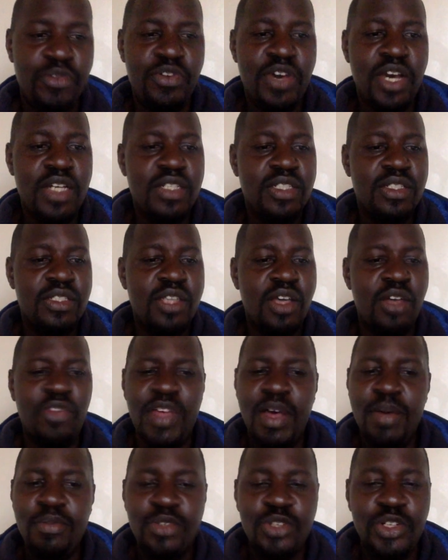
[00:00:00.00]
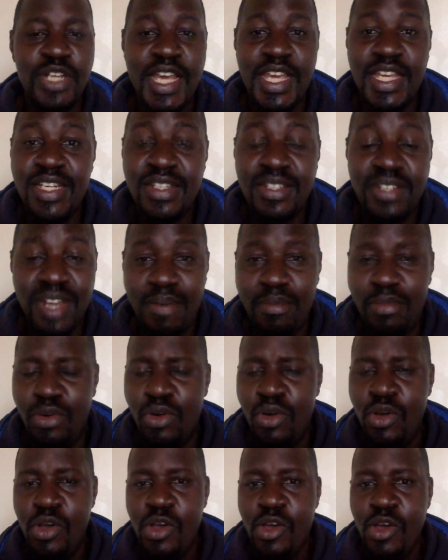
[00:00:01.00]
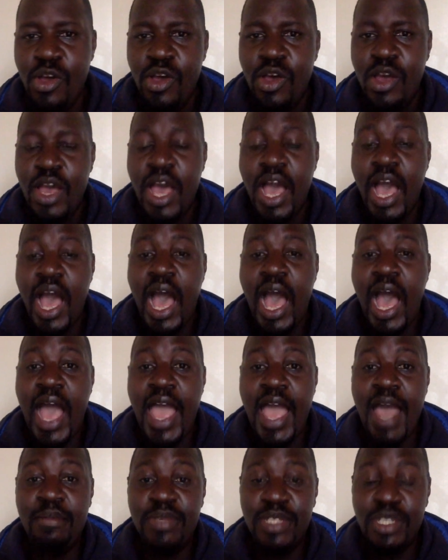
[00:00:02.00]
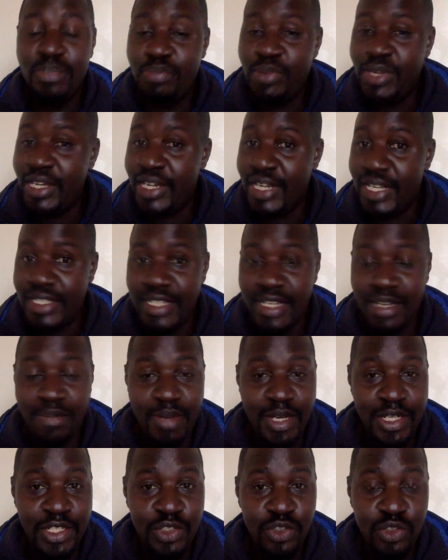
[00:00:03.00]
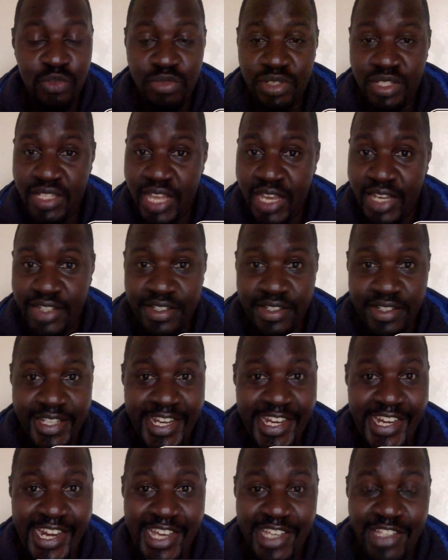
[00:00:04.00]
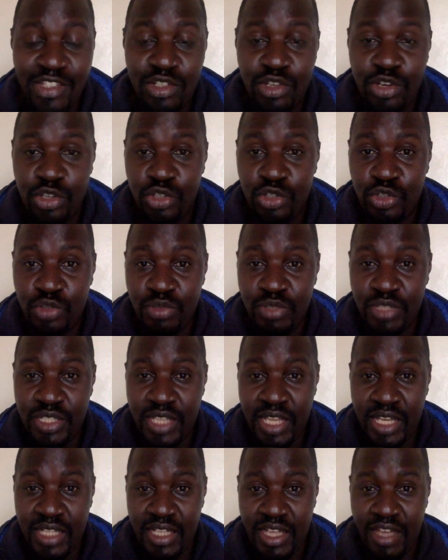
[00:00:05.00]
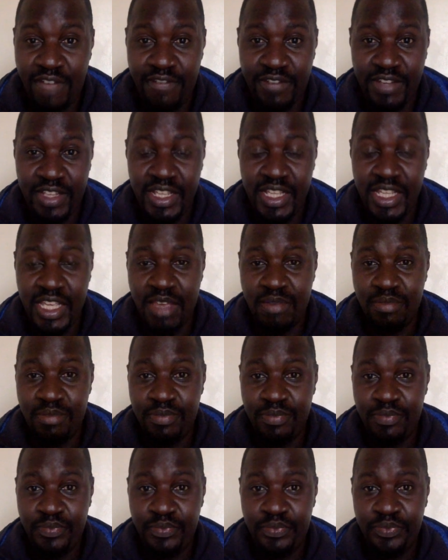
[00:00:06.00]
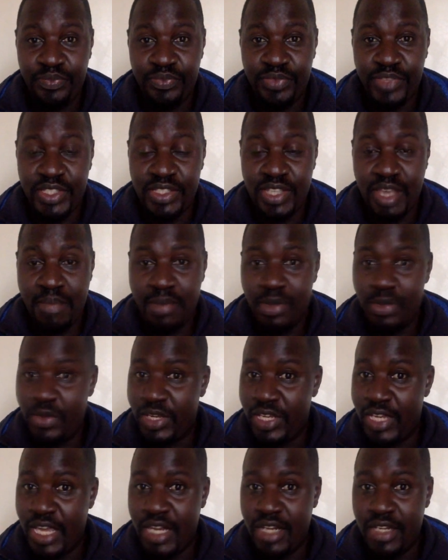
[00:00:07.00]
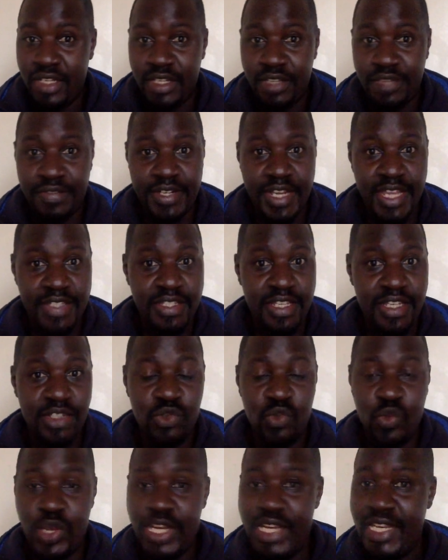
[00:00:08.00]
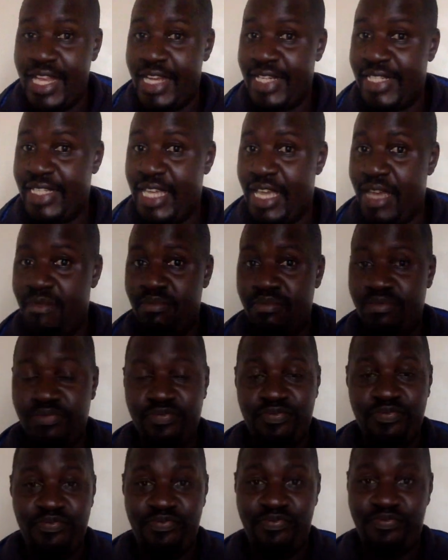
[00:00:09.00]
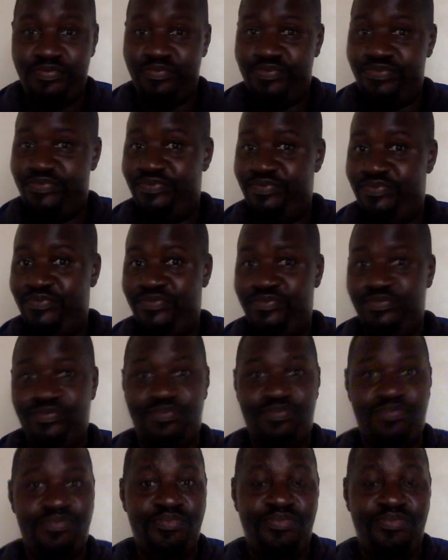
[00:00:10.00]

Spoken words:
fact, Southampton are in trouble. I am tipping Russell Martin to be sacked, the next coach to be sacked. After the game this coming weekend, if he doesn't win that game, mm-hmm,